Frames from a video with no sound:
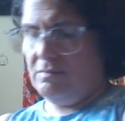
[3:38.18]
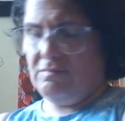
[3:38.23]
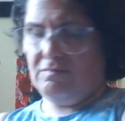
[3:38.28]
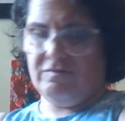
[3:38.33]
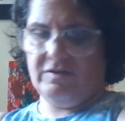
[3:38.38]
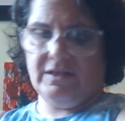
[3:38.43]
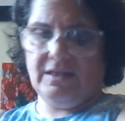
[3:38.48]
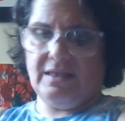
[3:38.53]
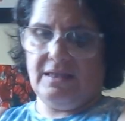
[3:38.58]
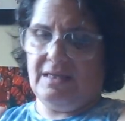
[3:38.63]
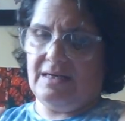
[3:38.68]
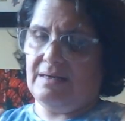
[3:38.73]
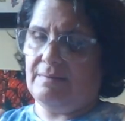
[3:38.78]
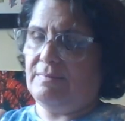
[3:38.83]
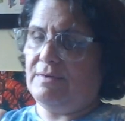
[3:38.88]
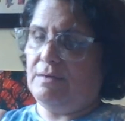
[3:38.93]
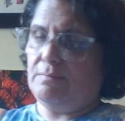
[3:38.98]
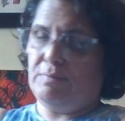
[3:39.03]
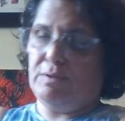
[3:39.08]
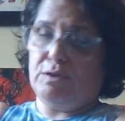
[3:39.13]
really think I'm
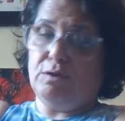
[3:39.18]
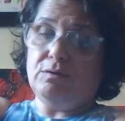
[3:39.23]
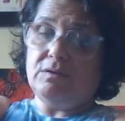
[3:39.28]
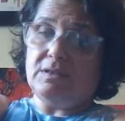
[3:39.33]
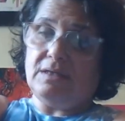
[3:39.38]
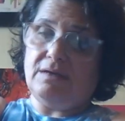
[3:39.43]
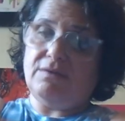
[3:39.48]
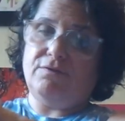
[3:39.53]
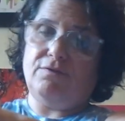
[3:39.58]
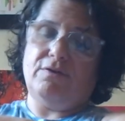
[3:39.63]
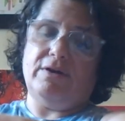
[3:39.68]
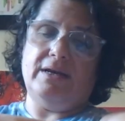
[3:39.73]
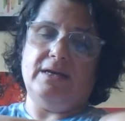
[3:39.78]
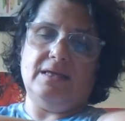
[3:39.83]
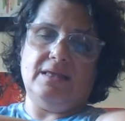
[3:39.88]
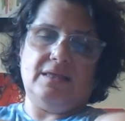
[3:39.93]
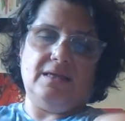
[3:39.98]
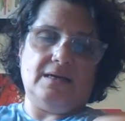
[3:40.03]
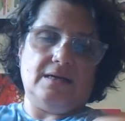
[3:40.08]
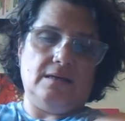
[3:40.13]
going to be using it for
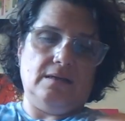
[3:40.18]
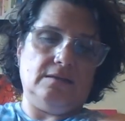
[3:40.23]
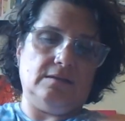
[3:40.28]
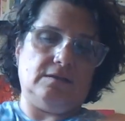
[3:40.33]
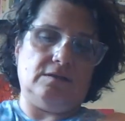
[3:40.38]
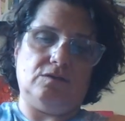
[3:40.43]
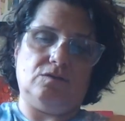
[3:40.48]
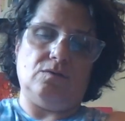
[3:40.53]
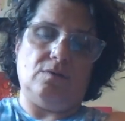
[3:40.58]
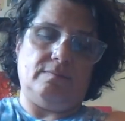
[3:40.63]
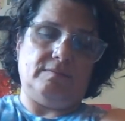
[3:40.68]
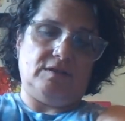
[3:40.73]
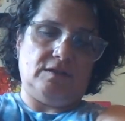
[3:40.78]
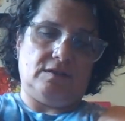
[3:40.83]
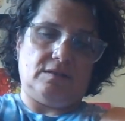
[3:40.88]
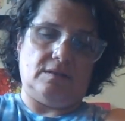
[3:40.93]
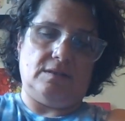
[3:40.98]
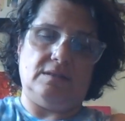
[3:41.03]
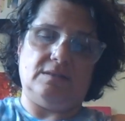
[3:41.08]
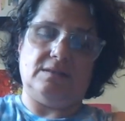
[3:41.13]
anything else, so I'm just
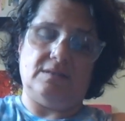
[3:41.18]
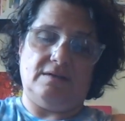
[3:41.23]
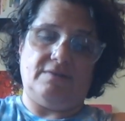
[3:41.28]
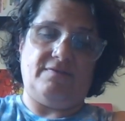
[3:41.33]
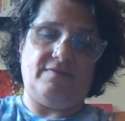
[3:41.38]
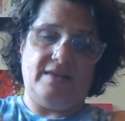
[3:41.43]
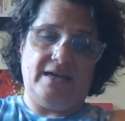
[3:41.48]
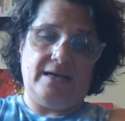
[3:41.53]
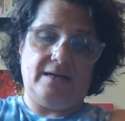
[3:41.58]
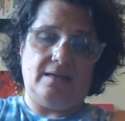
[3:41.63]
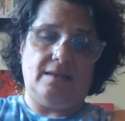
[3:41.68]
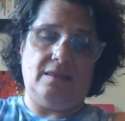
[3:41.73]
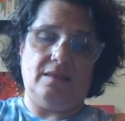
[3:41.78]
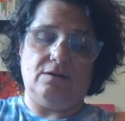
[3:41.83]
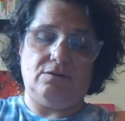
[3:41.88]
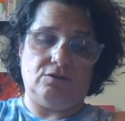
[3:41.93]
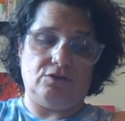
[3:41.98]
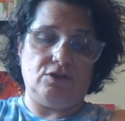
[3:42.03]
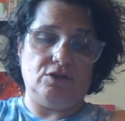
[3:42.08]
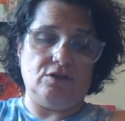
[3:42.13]
going to stuff that in
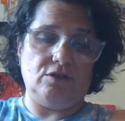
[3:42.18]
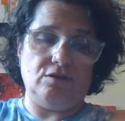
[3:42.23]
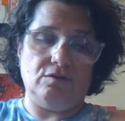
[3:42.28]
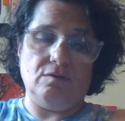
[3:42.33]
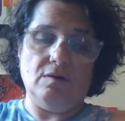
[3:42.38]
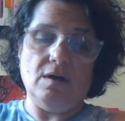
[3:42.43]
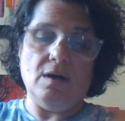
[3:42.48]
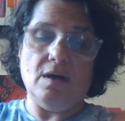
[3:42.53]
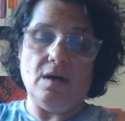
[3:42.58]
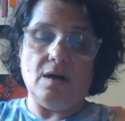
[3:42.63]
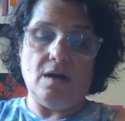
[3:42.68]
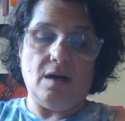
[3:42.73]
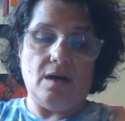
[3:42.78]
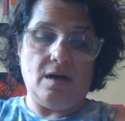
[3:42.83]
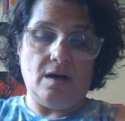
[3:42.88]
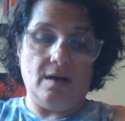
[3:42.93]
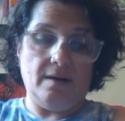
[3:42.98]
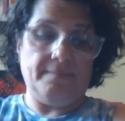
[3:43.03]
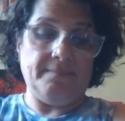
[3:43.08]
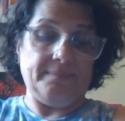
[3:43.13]
there too.
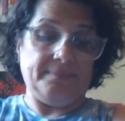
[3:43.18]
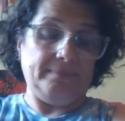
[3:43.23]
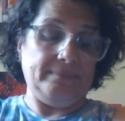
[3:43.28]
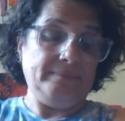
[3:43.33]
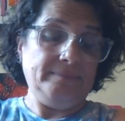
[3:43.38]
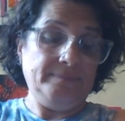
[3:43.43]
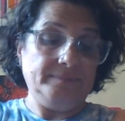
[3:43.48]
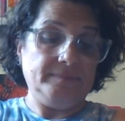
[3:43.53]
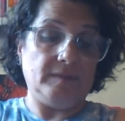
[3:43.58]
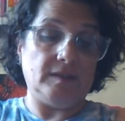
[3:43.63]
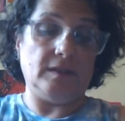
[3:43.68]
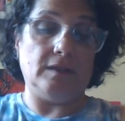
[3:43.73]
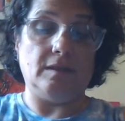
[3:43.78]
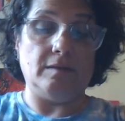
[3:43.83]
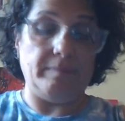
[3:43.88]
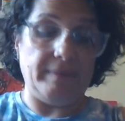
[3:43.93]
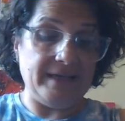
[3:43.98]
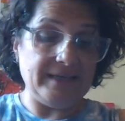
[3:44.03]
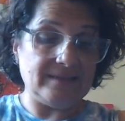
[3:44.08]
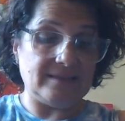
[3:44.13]
The
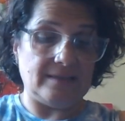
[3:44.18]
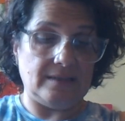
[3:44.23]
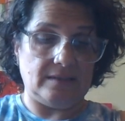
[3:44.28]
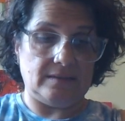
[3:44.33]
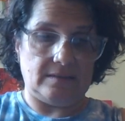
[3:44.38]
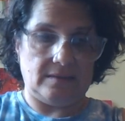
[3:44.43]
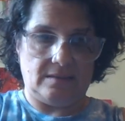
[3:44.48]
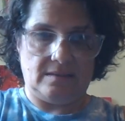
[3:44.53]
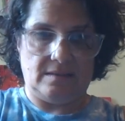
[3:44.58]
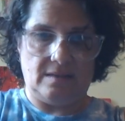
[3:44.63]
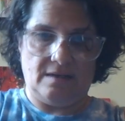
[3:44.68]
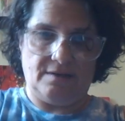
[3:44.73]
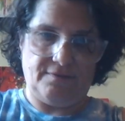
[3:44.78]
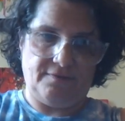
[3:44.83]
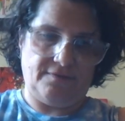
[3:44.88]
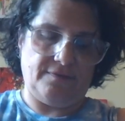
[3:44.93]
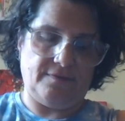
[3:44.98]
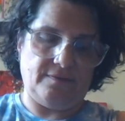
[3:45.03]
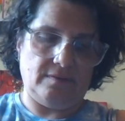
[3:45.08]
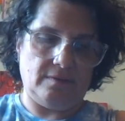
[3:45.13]
best thing to
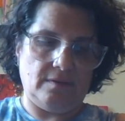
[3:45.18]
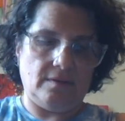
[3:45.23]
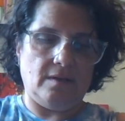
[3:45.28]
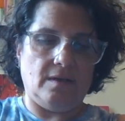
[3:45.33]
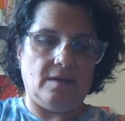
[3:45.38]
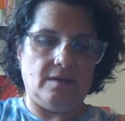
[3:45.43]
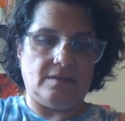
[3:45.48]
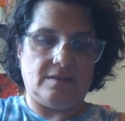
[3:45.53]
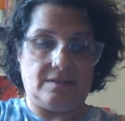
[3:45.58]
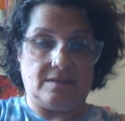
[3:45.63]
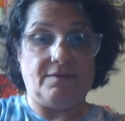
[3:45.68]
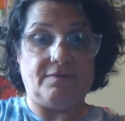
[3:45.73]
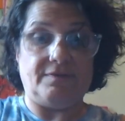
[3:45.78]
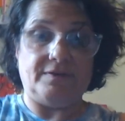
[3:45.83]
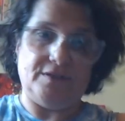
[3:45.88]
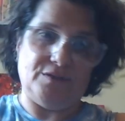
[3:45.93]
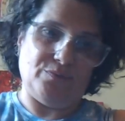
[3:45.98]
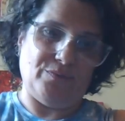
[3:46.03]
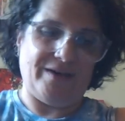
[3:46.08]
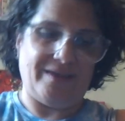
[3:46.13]
stuff
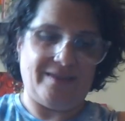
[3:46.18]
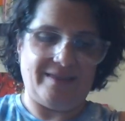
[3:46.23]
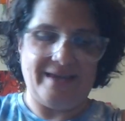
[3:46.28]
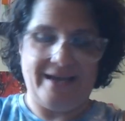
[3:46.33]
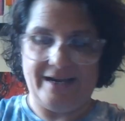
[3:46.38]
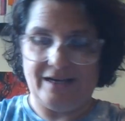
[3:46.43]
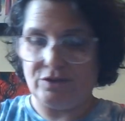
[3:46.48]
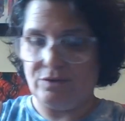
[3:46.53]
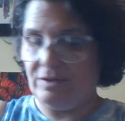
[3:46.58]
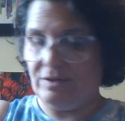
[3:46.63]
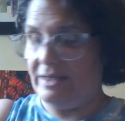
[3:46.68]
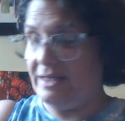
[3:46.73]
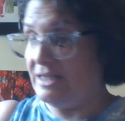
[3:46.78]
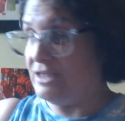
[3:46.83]
stuffies with actually is